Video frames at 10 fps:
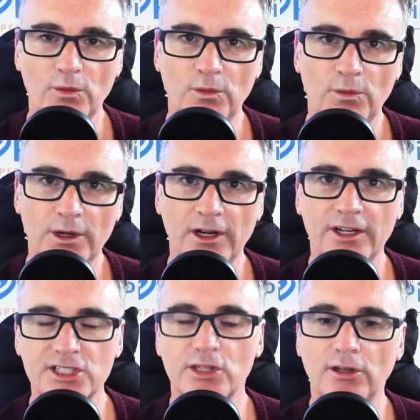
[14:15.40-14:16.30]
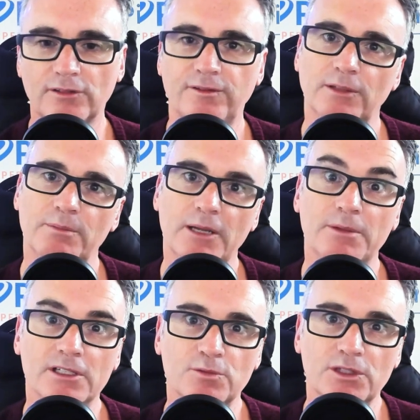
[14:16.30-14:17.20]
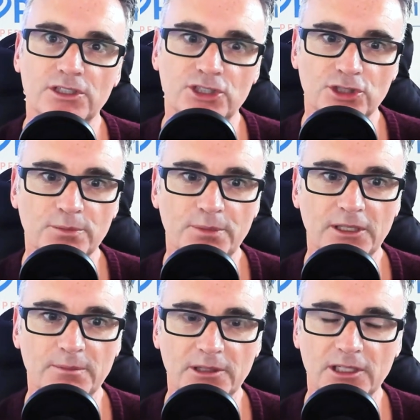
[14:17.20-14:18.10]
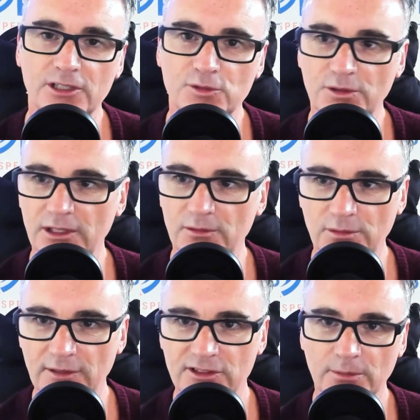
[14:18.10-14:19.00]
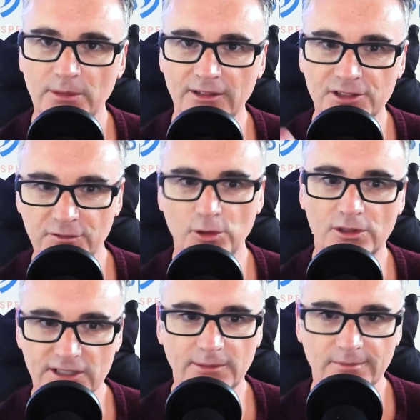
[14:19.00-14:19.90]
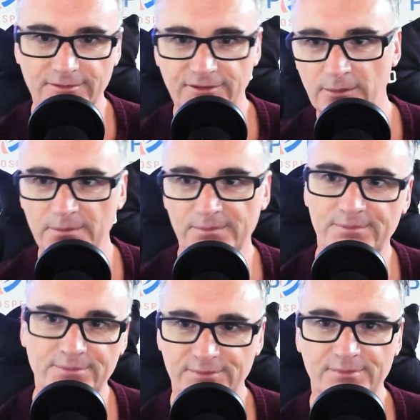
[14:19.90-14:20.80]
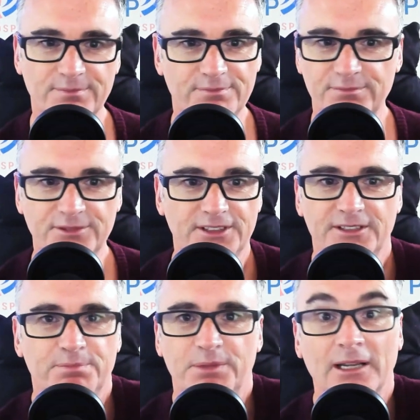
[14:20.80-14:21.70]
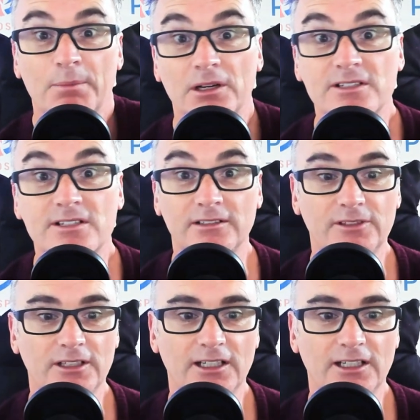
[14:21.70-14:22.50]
we're not as thoughtful maybe as we should be because we we've somehow divorced them from being a person if you